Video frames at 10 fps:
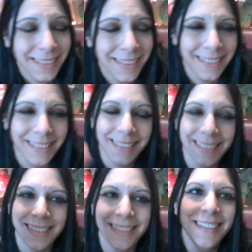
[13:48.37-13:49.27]

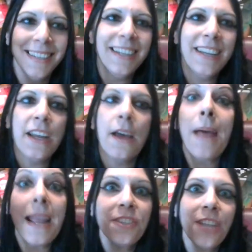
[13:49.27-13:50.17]

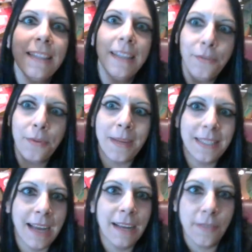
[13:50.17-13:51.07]
I lived with my
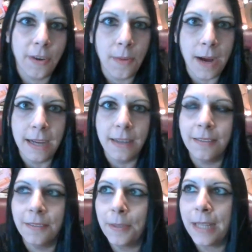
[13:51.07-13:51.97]
dad for a
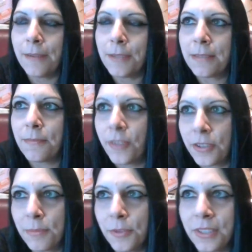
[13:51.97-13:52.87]
while when I was
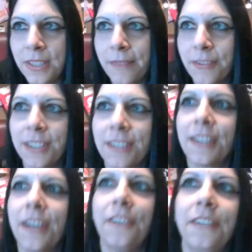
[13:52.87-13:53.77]
first moved to San
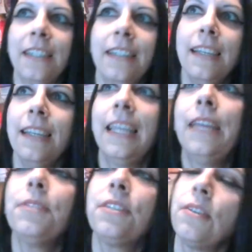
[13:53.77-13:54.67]
Francisco, and he
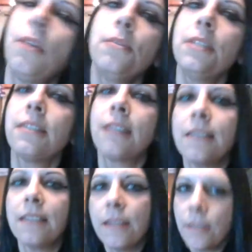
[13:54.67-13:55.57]
was so
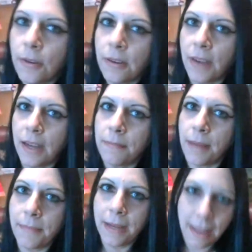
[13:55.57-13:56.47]
disgusted and horrified by
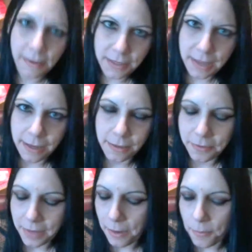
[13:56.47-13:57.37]
my lifestyle of
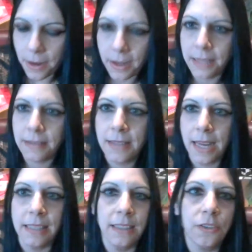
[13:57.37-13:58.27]
like wearing
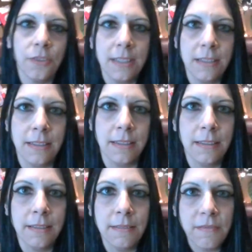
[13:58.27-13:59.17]
tight little dresses
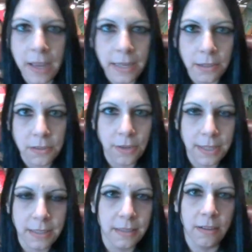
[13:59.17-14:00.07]
and vinyl
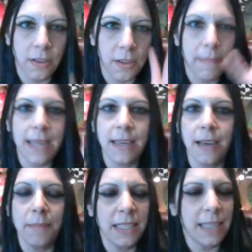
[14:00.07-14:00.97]
dresses and all the makeup.
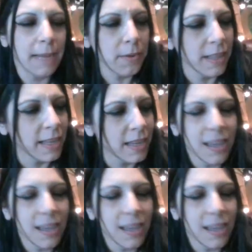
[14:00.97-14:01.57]
And he kept going like,